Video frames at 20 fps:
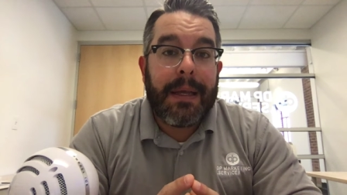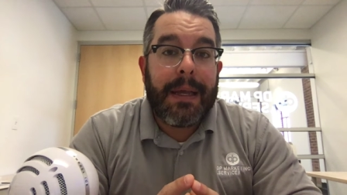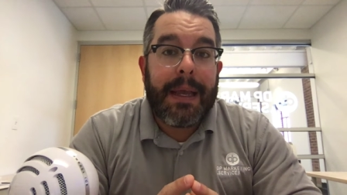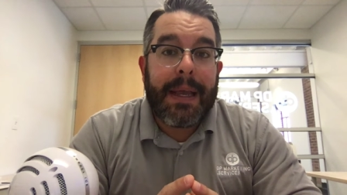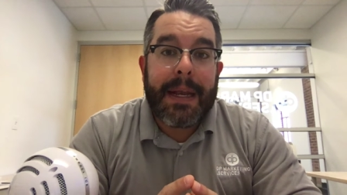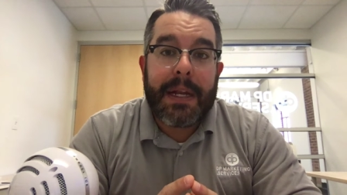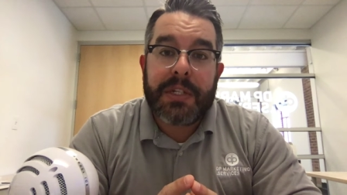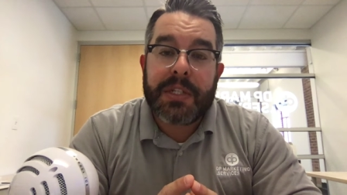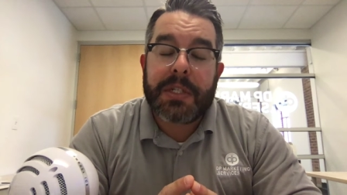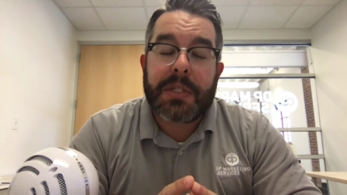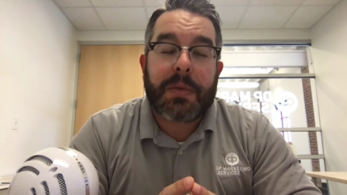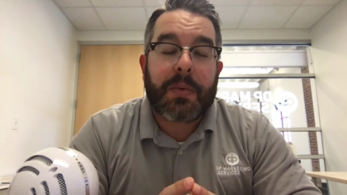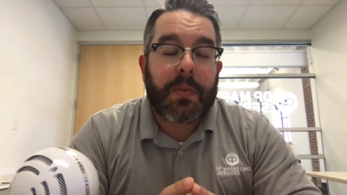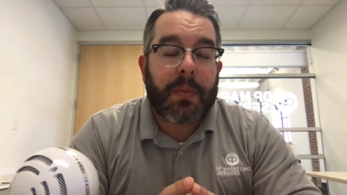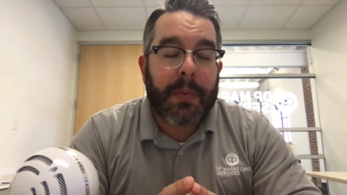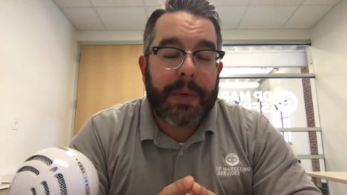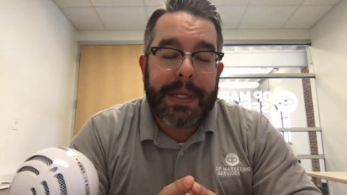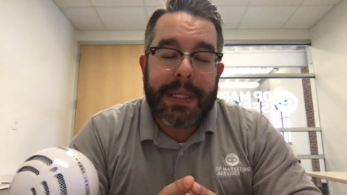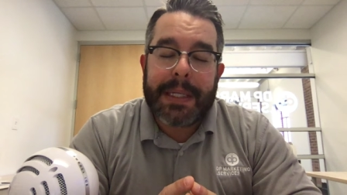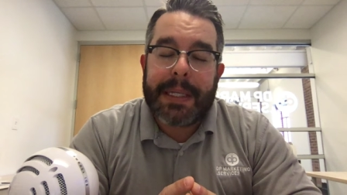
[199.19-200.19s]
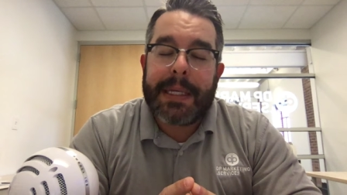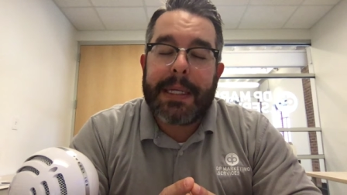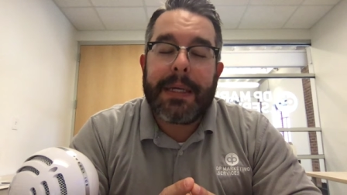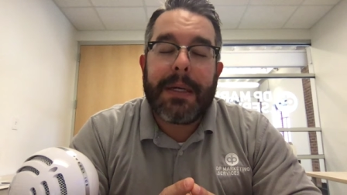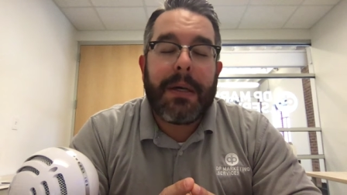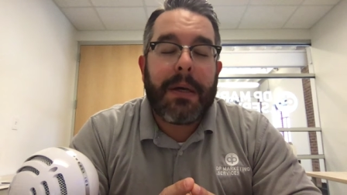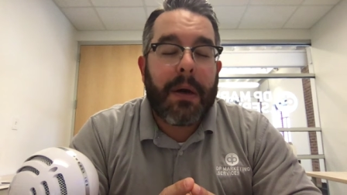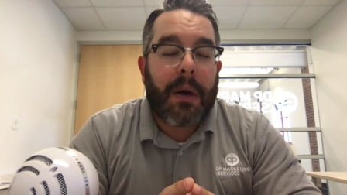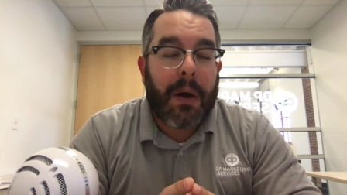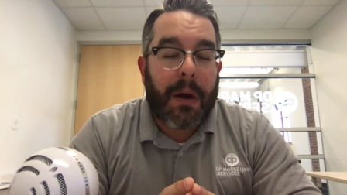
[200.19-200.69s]
It is just really
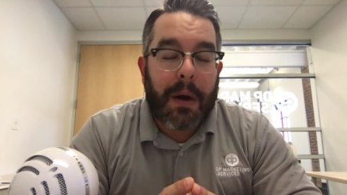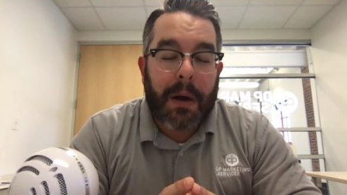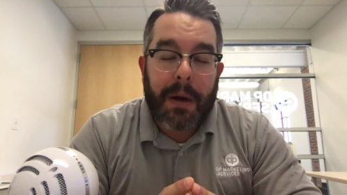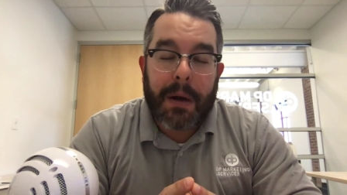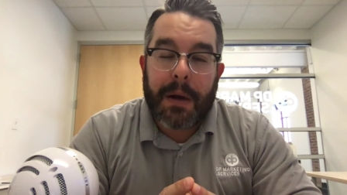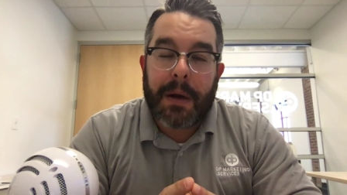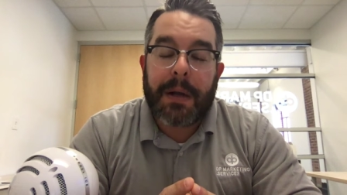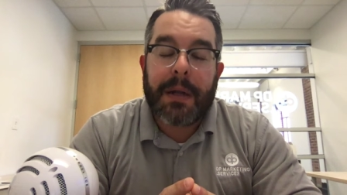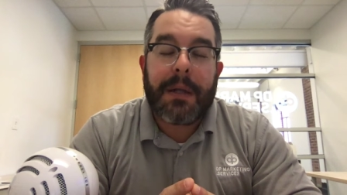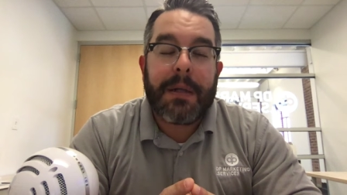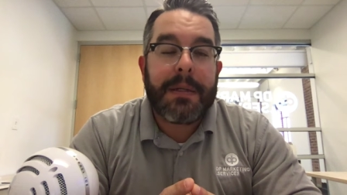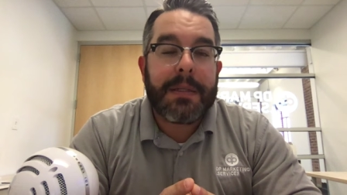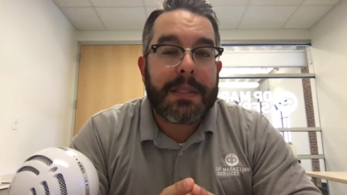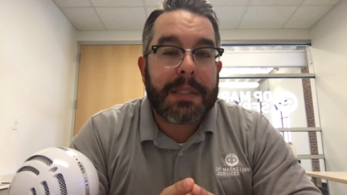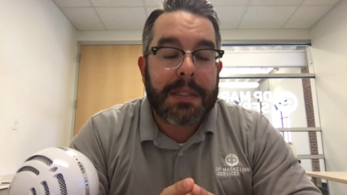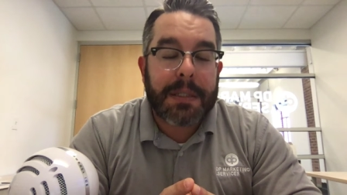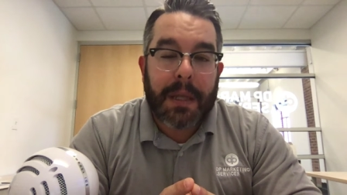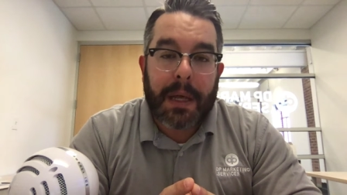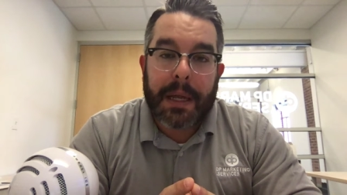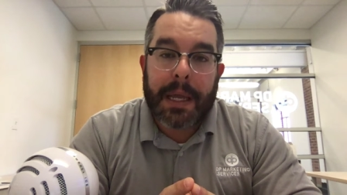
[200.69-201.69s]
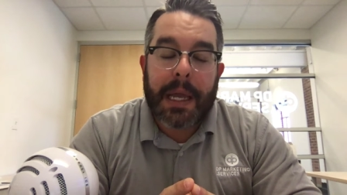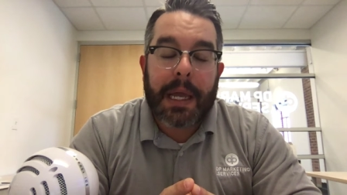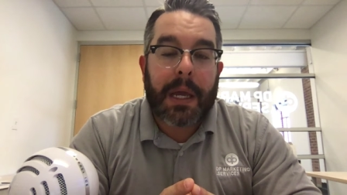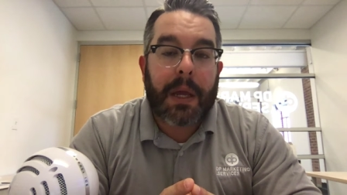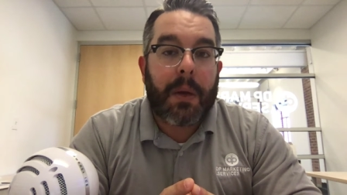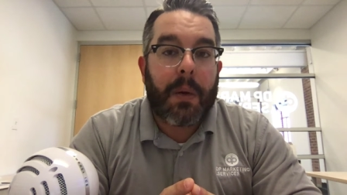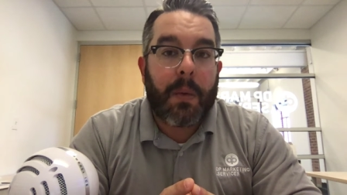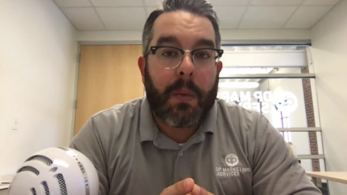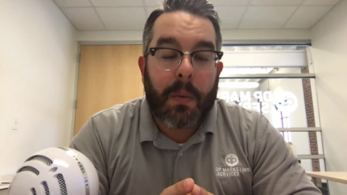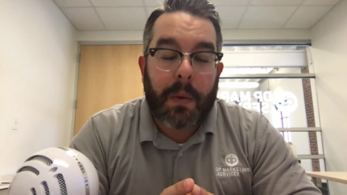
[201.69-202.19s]
hard
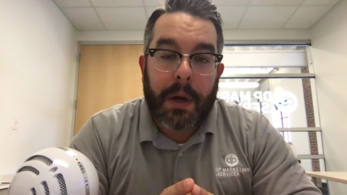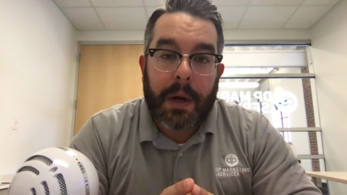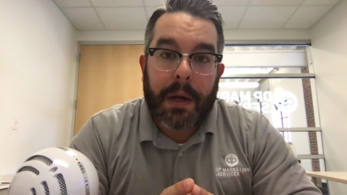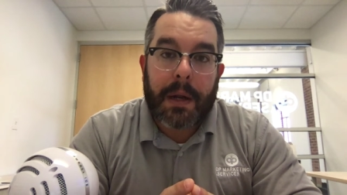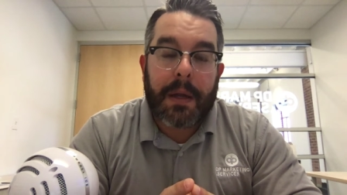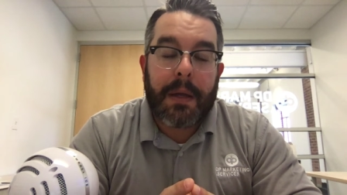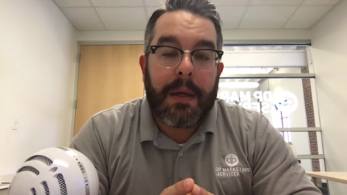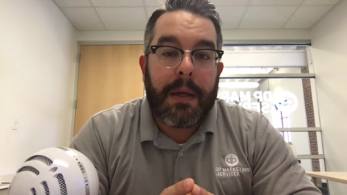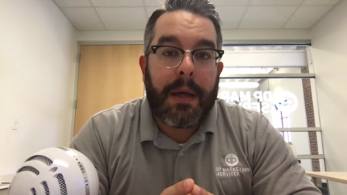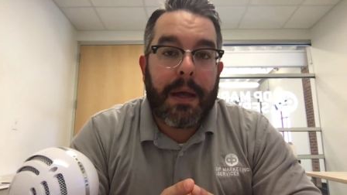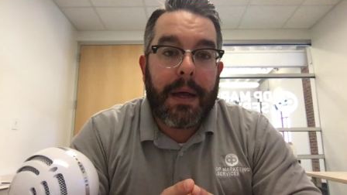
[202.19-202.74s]
slugging work.